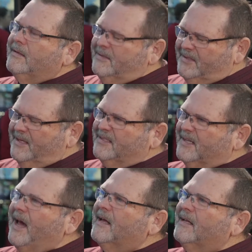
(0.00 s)
He said,
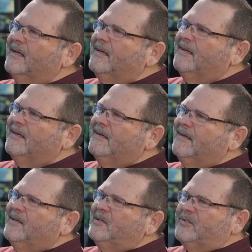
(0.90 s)
exactly.
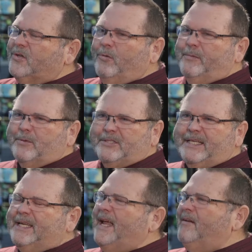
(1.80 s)
So we
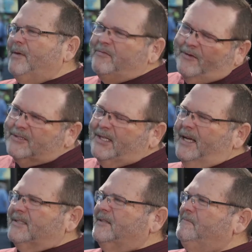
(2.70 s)
proceeded to have my first
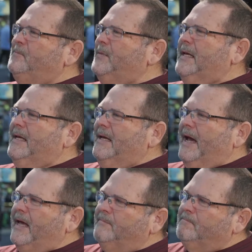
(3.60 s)
lesson,
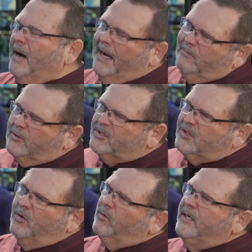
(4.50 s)
and mine was
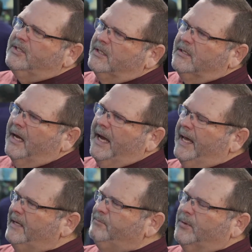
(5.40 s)
so rigid. I
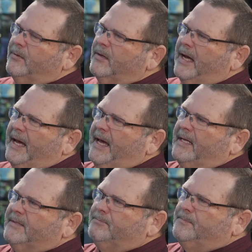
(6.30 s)
had, I
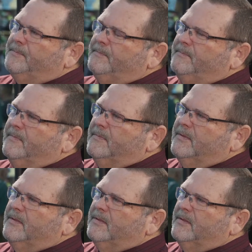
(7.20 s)
had,
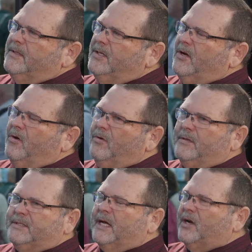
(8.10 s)
you know,
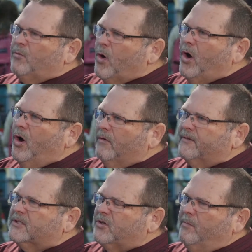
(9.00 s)
done it wrong
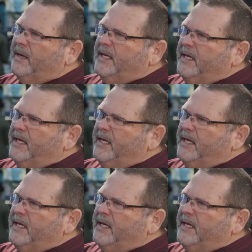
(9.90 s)
for so many